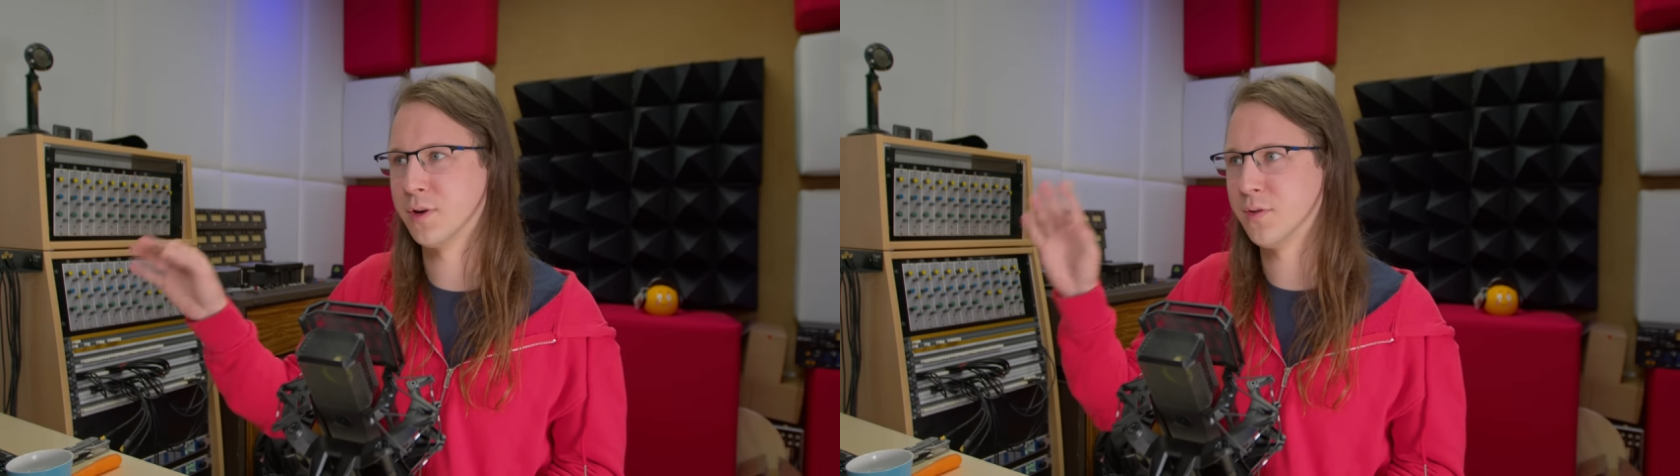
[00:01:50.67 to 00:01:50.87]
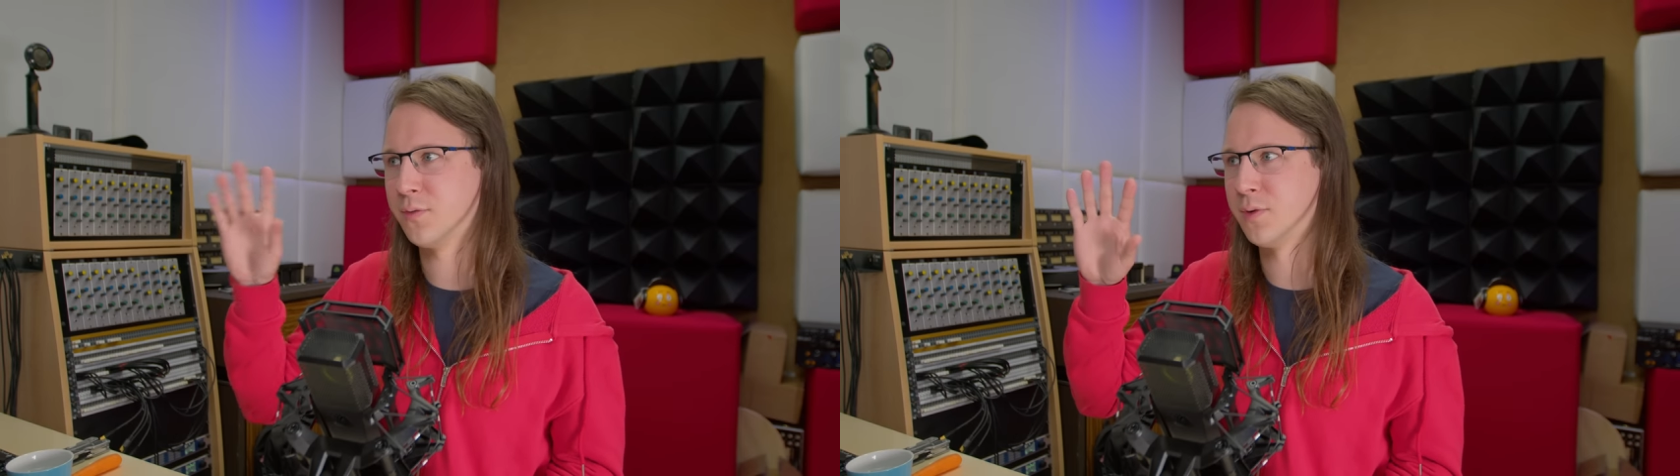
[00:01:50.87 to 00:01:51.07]

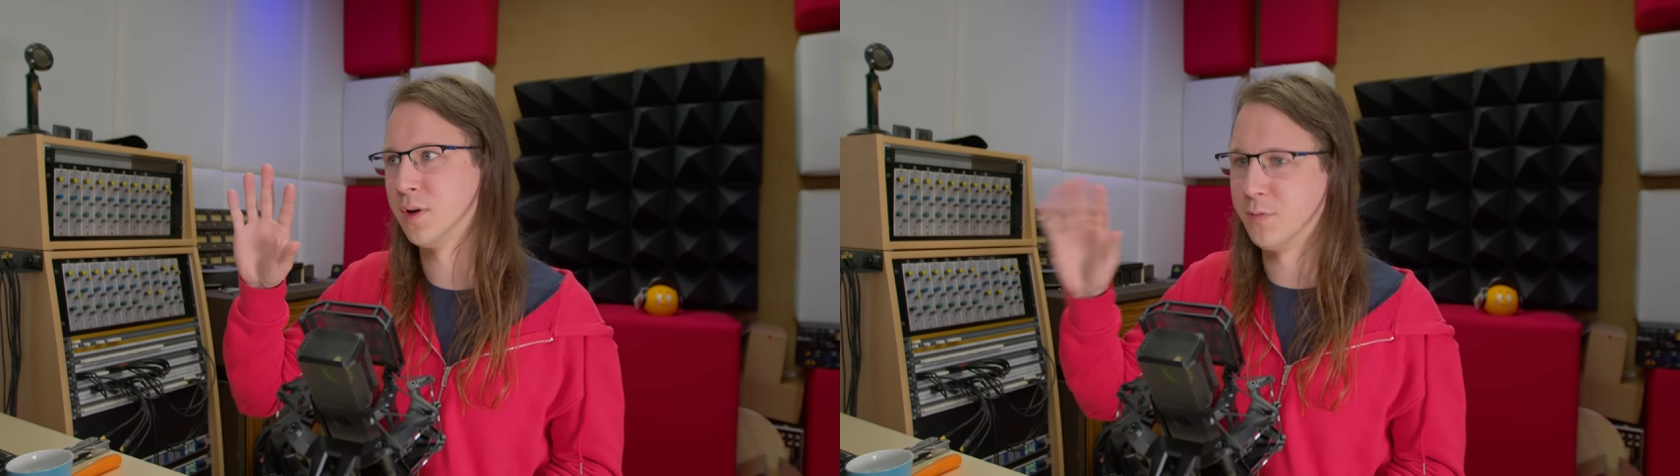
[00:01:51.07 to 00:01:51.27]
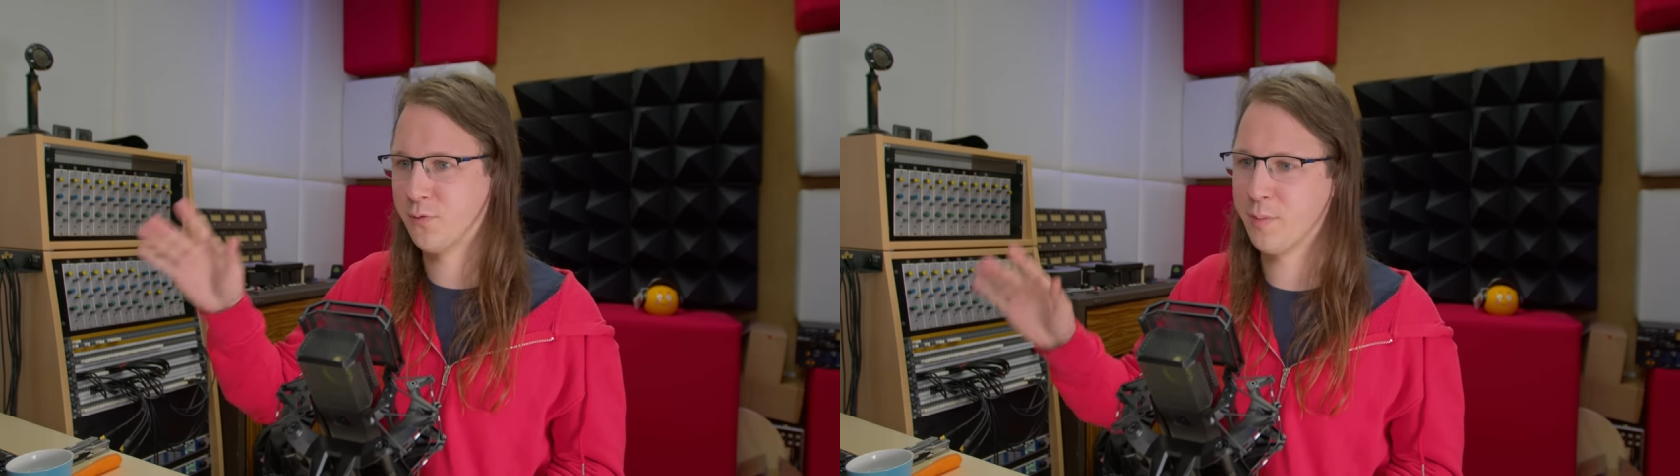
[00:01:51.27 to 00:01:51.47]
off
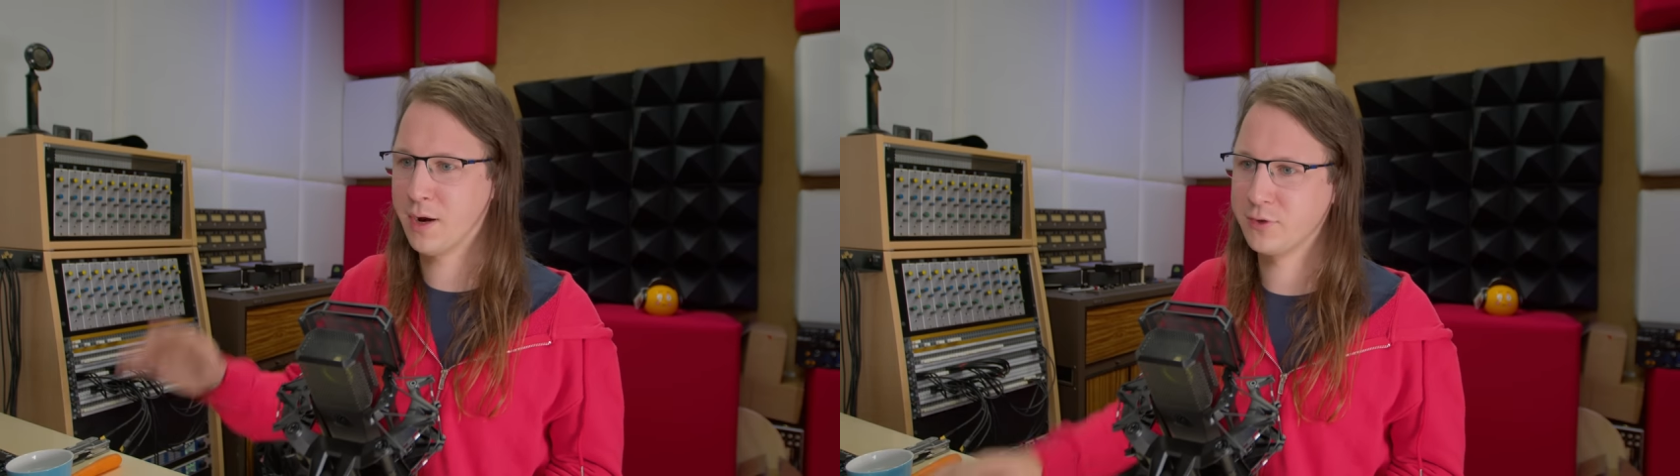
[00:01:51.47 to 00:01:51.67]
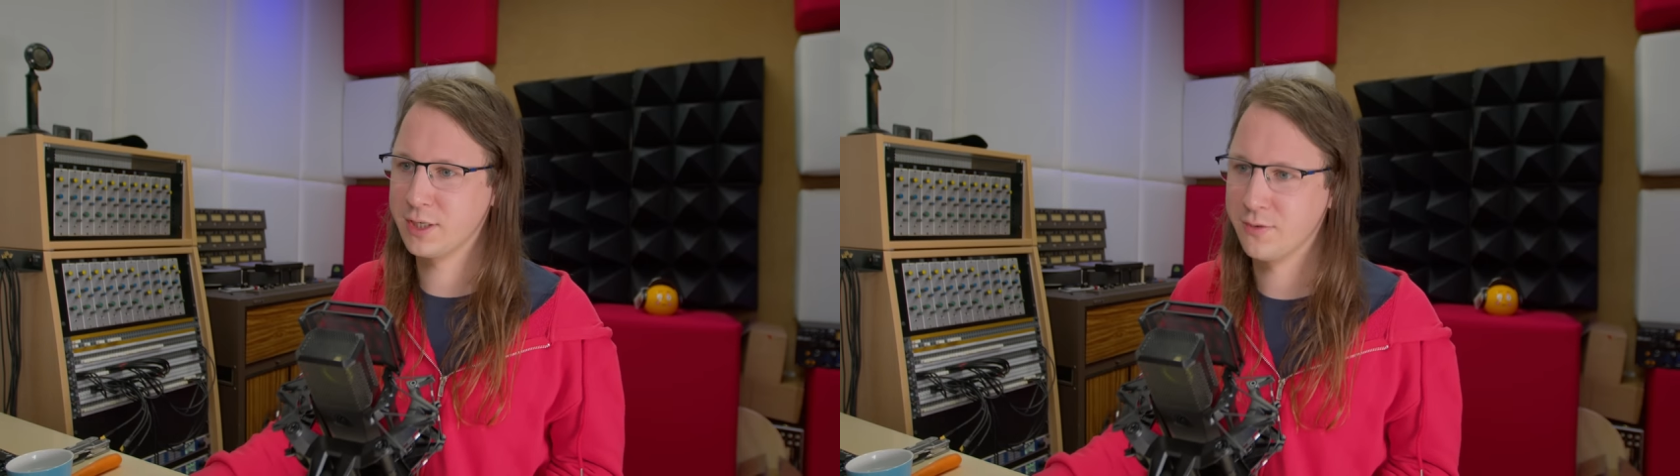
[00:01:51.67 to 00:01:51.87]
before
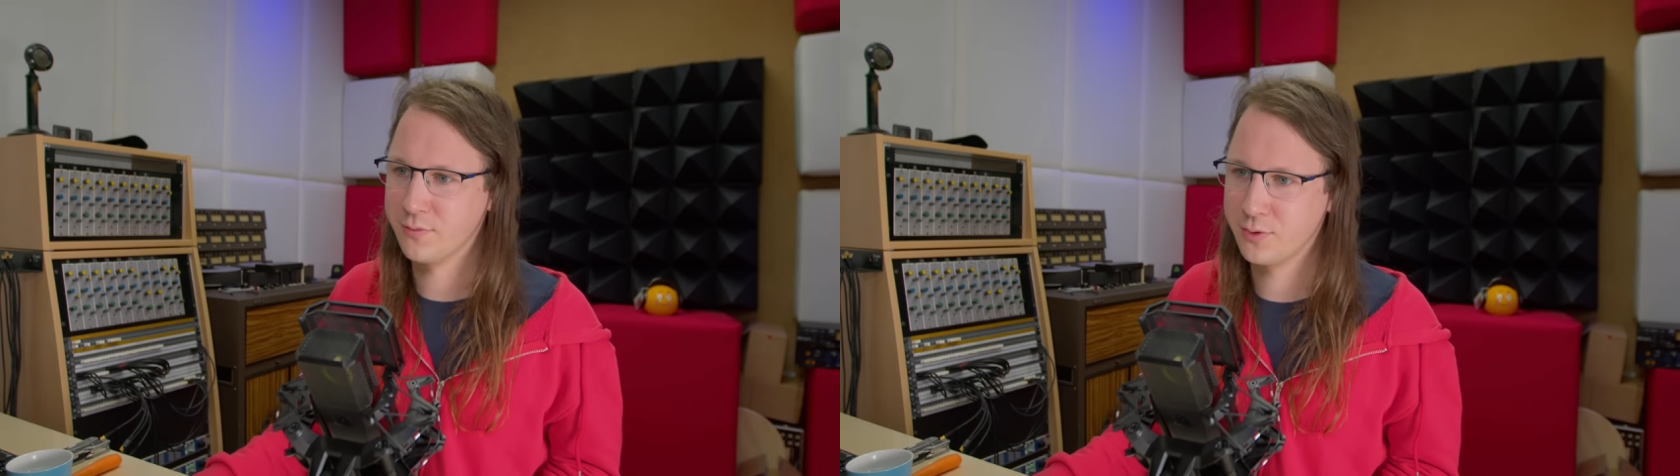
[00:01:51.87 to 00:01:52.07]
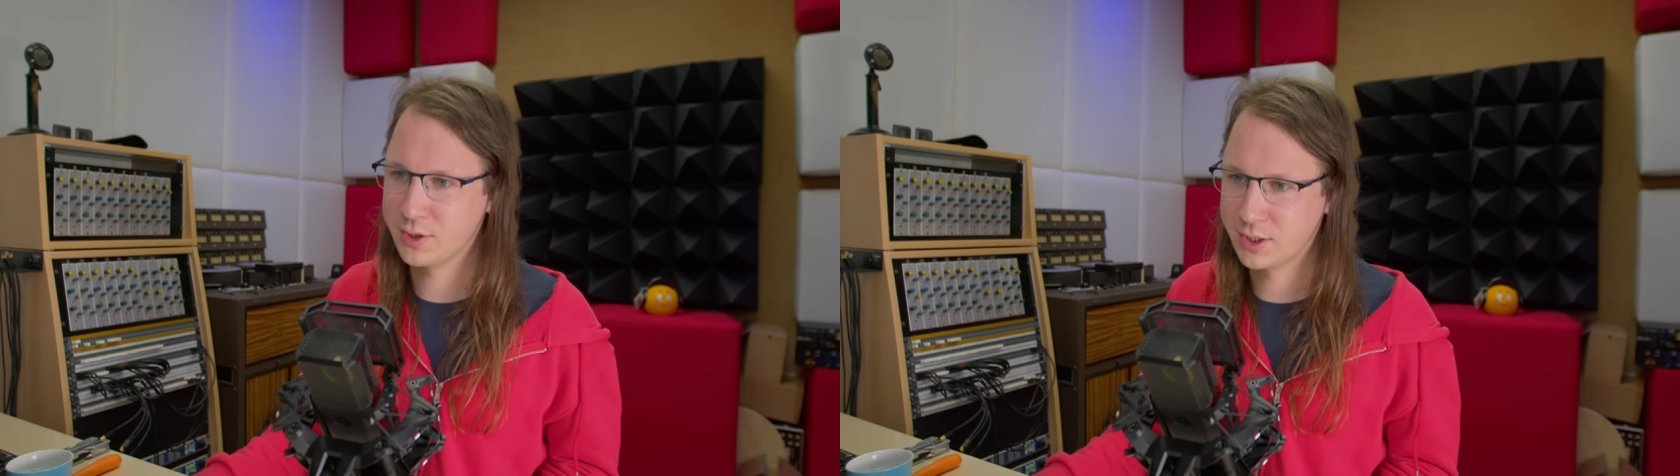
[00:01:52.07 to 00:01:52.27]
bouncing, of
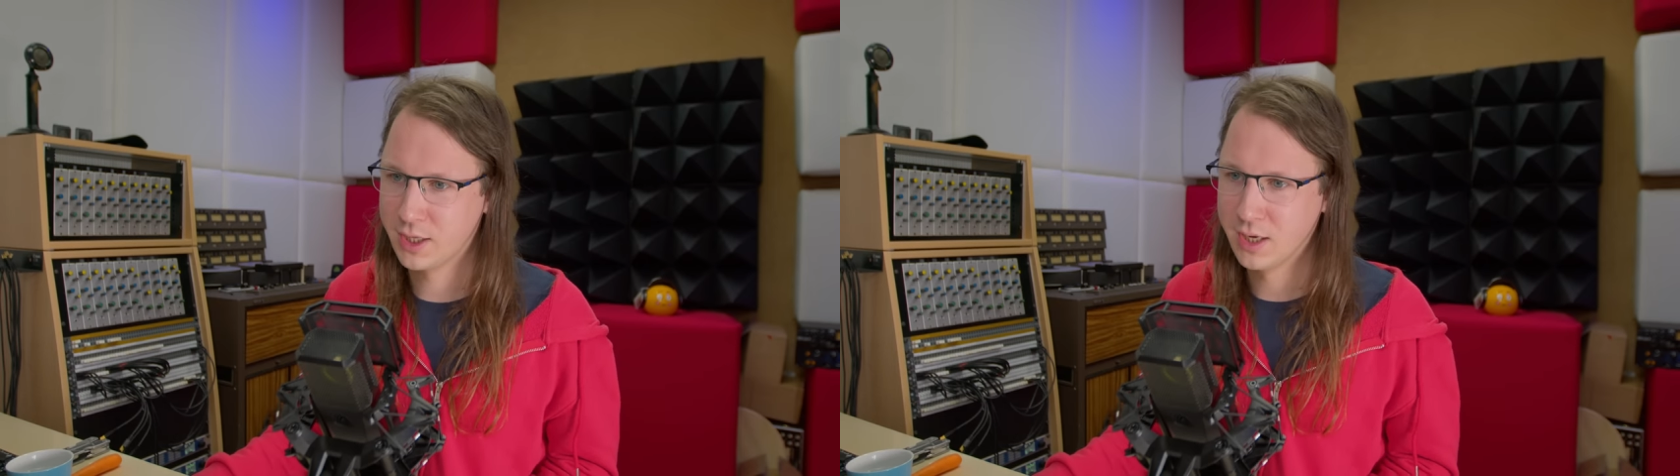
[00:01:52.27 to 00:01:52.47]
course.